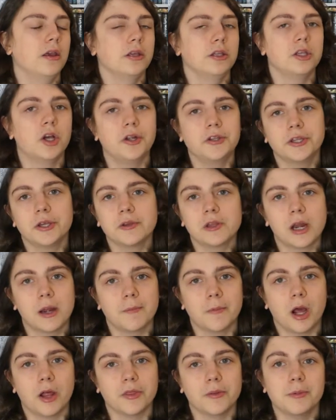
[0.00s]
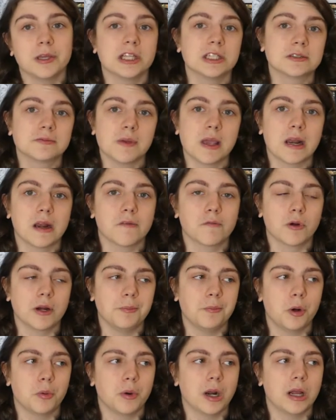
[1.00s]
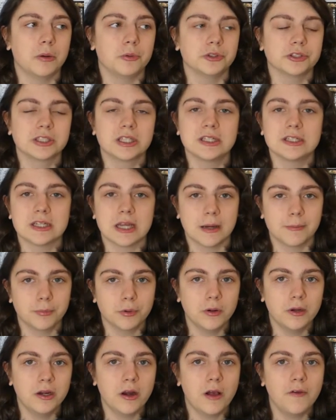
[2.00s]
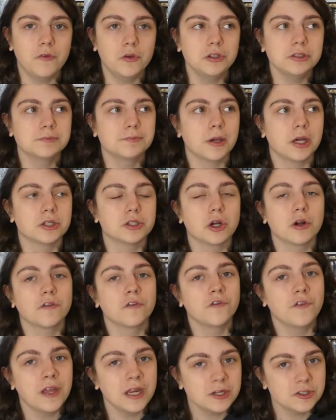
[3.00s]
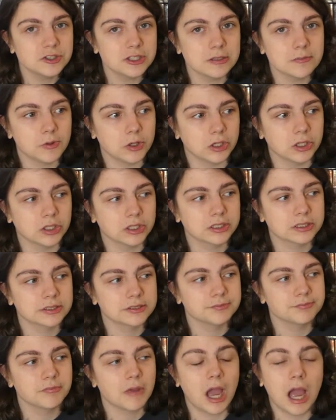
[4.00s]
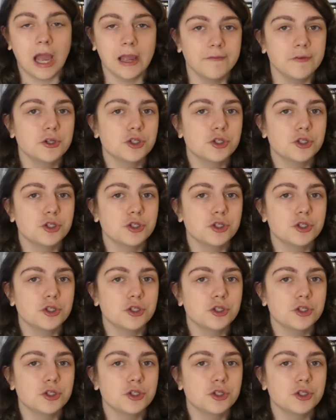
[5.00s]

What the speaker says: Y'all know that I'm not the biggest fan of Rainbow Rowell's contemporary novels, but her fantasy books, I've